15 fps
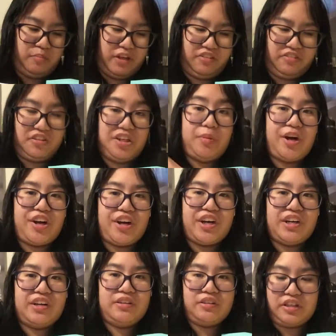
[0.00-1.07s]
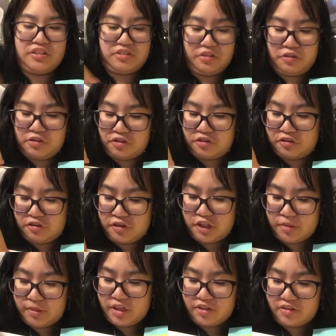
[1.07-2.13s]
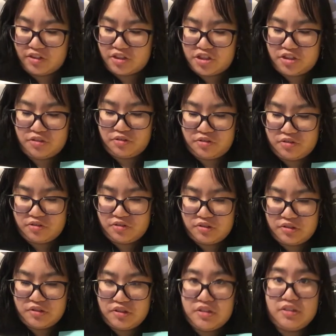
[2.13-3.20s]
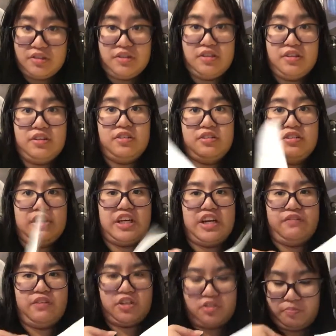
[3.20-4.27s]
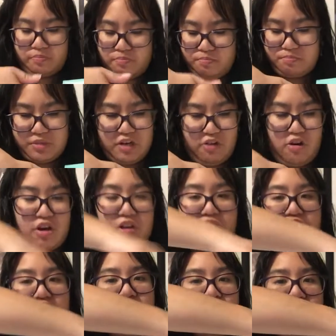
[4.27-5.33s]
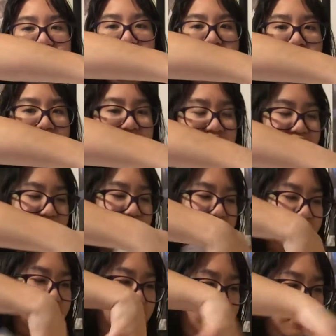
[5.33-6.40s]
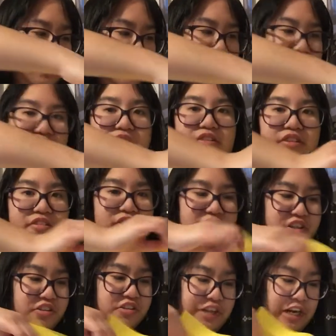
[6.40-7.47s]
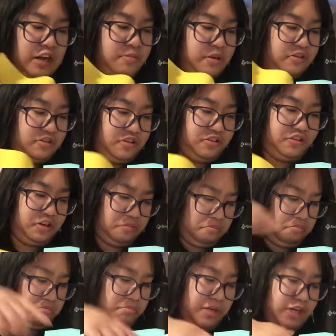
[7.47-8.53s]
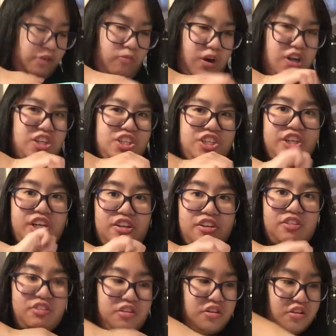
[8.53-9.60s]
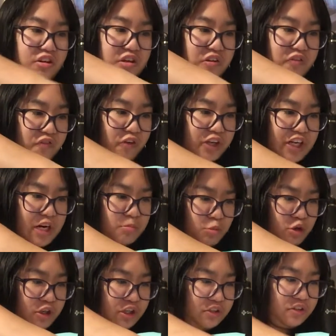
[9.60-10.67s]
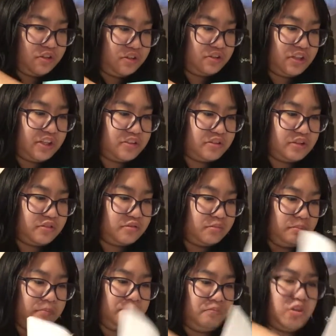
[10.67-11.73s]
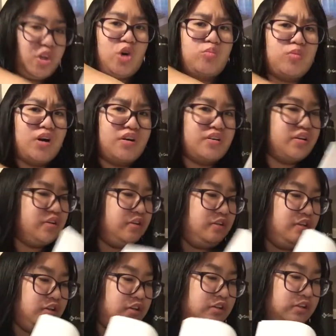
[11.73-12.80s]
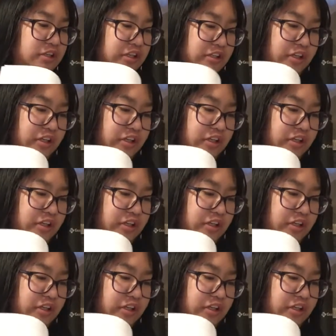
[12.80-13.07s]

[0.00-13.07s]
my syllabi, it's just a syllabi section. And I have like periodic table elements. The second tab is just like my worksheets for chem 1, like homework. And